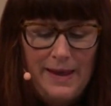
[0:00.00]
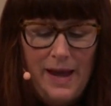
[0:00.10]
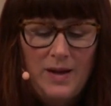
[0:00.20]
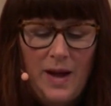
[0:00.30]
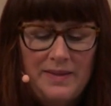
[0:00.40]

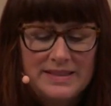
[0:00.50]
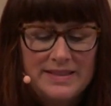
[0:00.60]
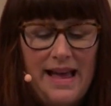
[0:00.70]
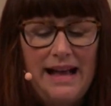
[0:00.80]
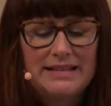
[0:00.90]
And on this
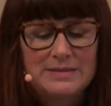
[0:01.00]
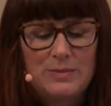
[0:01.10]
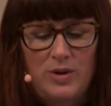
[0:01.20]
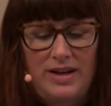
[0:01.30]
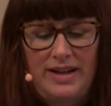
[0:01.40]
last
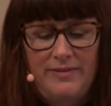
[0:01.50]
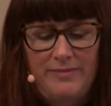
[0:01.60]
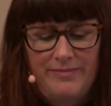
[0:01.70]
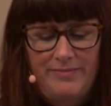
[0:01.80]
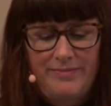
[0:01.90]

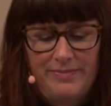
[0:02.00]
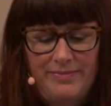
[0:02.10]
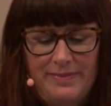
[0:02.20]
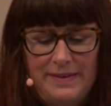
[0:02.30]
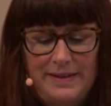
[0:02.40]
morning,
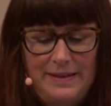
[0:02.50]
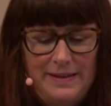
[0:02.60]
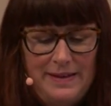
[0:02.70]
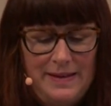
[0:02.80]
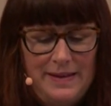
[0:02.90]

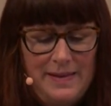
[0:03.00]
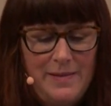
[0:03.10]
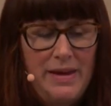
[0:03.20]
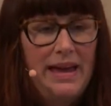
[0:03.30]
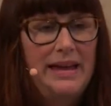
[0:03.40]
the
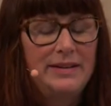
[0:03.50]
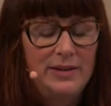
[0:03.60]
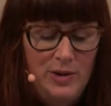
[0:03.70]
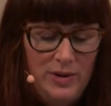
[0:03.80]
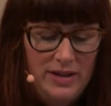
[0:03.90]

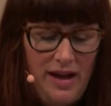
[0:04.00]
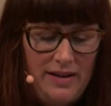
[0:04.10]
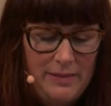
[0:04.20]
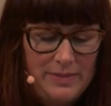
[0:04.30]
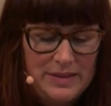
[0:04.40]
man who had
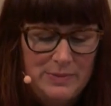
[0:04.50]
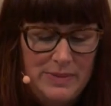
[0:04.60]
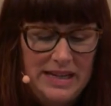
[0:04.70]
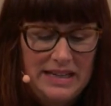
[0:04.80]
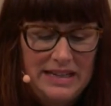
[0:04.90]
gotten up to
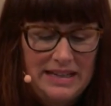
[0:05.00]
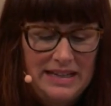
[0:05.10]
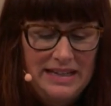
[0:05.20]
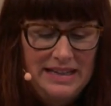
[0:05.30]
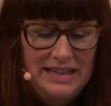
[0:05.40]
speak
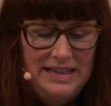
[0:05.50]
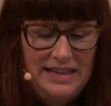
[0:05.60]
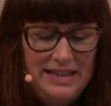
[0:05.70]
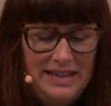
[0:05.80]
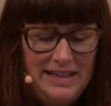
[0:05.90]

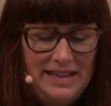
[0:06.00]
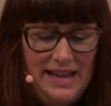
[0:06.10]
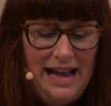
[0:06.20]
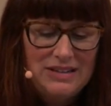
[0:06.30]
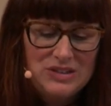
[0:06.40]

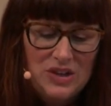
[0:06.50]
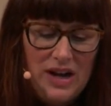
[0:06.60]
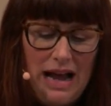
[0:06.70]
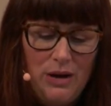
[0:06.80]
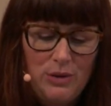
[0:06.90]
asked her
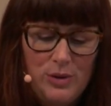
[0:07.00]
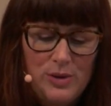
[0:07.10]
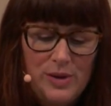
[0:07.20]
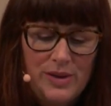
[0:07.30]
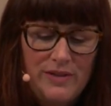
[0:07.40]
how
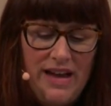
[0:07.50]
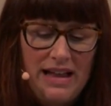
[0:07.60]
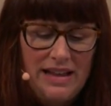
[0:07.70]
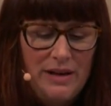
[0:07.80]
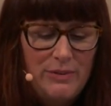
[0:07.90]
the
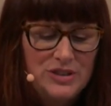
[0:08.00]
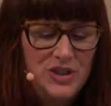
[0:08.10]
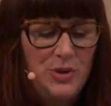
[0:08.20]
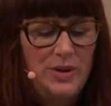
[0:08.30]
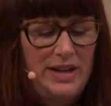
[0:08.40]
valet was
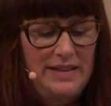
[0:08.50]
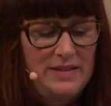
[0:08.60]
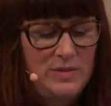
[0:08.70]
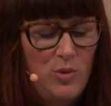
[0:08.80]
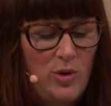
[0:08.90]
doing
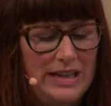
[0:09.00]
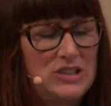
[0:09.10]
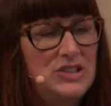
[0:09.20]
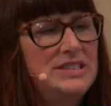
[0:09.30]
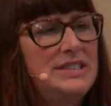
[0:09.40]
this morning.
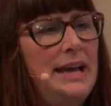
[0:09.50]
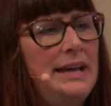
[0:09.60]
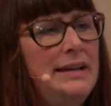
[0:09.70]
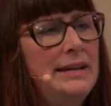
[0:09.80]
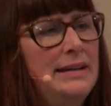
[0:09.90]
She
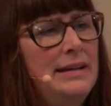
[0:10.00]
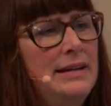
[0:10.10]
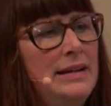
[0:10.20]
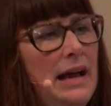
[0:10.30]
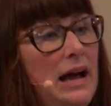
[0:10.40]
said,
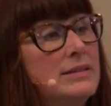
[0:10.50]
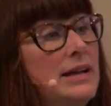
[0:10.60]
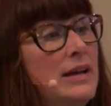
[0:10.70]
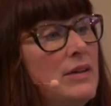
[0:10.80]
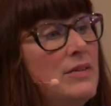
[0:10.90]
"I'll
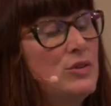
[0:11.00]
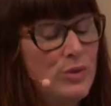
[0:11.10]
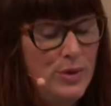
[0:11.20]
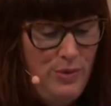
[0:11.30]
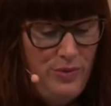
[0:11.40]
tell you the
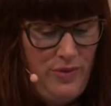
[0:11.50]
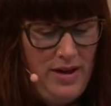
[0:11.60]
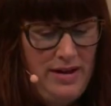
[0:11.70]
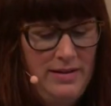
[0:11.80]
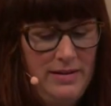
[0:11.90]
truth,
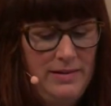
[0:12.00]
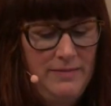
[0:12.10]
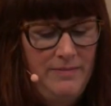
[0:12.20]
friend.